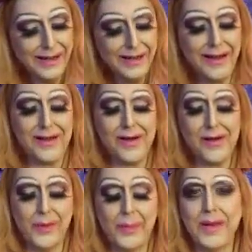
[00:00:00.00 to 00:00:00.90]

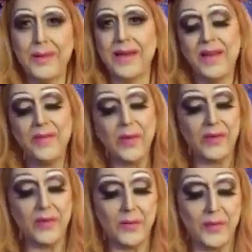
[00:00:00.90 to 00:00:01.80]
Oh, baby, I love you
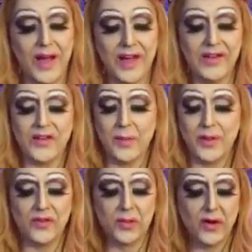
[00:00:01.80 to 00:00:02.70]
so
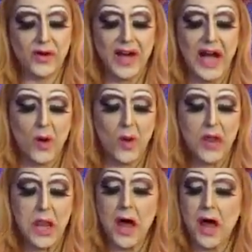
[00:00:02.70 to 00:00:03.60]
much more now.
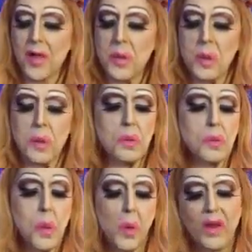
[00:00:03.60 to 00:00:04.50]
Well,
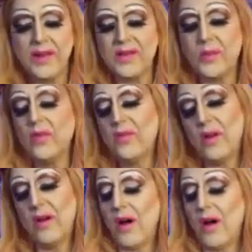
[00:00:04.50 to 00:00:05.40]
let's move
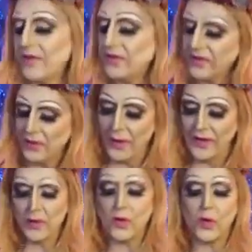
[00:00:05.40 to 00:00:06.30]
on just so I
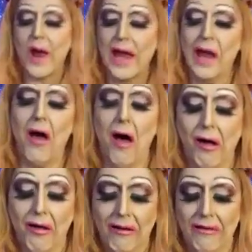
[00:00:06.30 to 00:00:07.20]
don't cry at
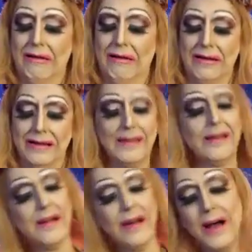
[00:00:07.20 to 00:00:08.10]
all.
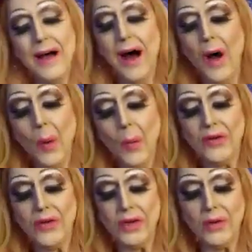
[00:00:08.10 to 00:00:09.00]

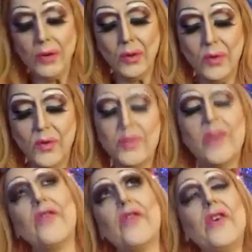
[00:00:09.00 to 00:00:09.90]
Do you
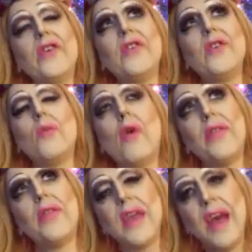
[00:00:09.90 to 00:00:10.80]
prefer to do more
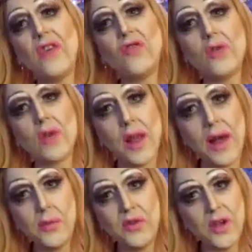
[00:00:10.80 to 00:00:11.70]
of the casual
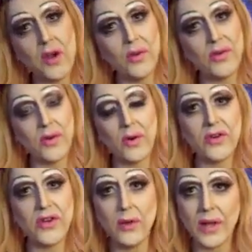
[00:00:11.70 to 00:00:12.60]
club shows, or
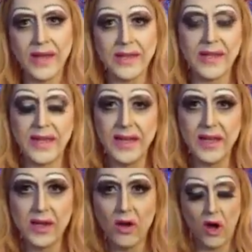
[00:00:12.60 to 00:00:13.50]
do you like to
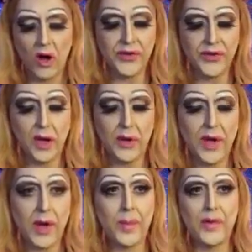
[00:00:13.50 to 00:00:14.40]
getting all dolled
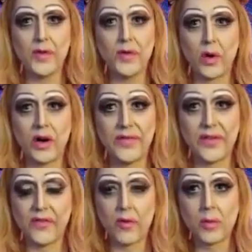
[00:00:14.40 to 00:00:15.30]
up and do more of
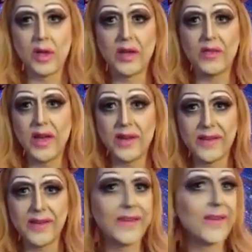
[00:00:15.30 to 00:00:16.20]
the formal
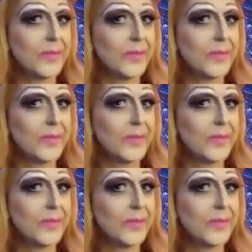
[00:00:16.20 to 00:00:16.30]
events?